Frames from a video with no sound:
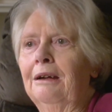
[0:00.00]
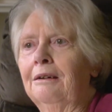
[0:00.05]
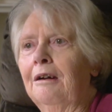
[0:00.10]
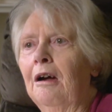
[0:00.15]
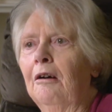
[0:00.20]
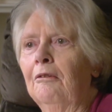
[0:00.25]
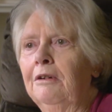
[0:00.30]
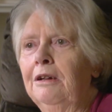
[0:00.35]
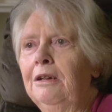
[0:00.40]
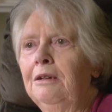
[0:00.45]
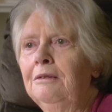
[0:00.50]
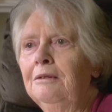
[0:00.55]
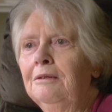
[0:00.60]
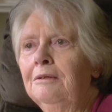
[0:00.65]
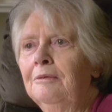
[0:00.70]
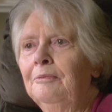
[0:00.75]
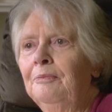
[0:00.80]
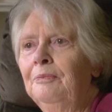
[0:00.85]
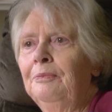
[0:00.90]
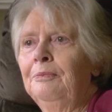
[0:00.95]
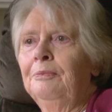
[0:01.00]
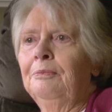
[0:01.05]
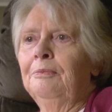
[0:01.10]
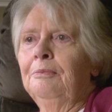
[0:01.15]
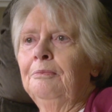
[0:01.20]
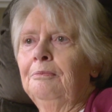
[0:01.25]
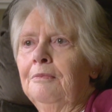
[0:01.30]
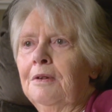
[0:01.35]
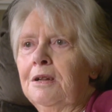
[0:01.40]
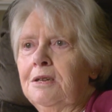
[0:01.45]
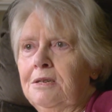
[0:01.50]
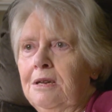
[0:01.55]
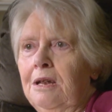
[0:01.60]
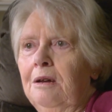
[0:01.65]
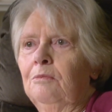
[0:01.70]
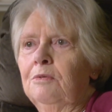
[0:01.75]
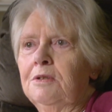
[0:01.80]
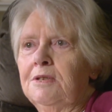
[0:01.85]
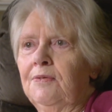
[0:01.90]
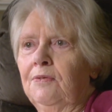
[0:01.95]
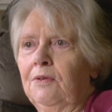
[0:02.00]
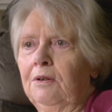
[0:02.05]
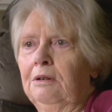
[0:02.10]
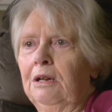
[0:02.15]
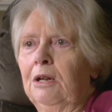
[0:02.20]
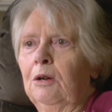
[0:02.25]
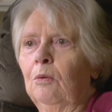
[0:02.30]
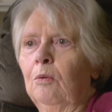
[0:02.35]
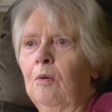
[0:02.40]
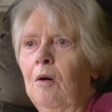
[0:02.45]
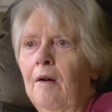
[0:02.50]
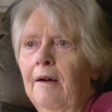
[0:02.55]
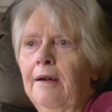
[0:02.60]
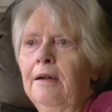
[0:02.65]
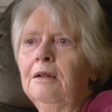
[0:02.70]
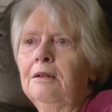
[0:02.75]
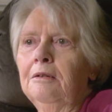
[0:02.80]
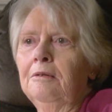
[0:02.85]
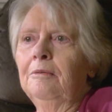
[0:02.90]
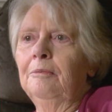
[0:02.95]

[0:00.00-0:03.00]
outgoing. My dad was very quiet,